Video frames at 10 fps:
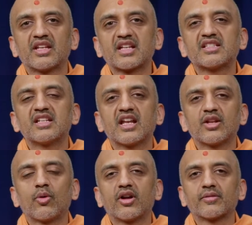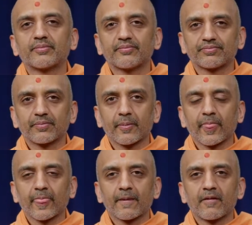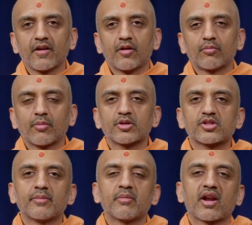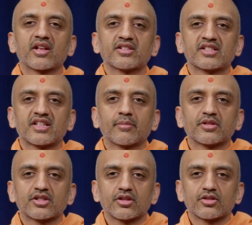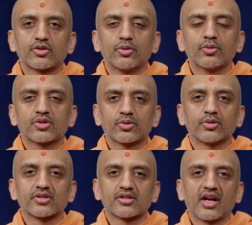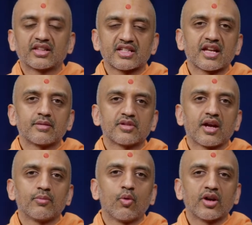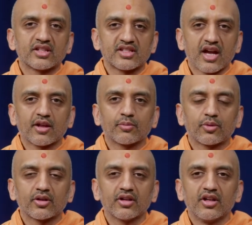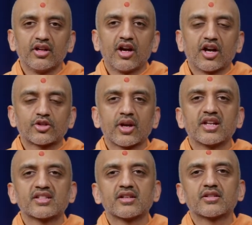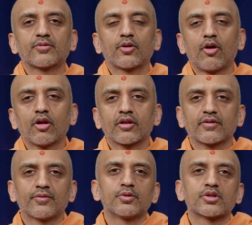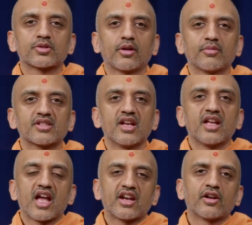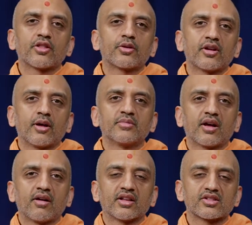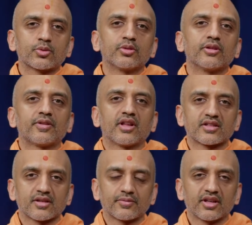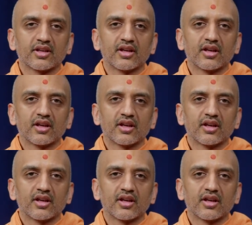In 1981, Pramukh Swami Maharaj established 2 schools at the same time. One in Sarangpur, a training center for all of the future Swamis, and another in Ahmedabad, a school of philosophy.